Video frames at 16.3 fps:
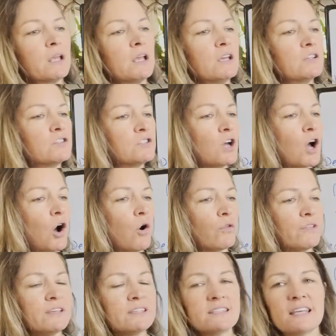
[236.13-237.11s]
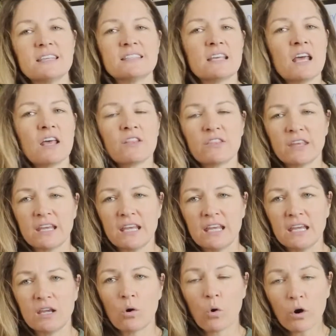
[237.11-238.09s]
So this is
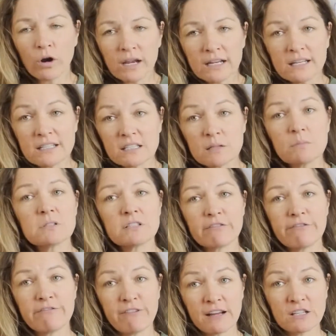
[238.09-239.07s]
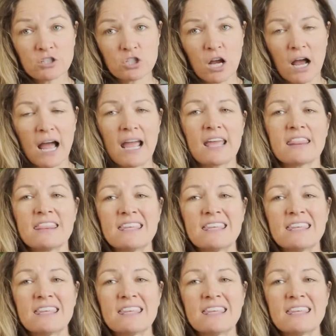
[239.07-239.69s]
the organisms, the fungi, the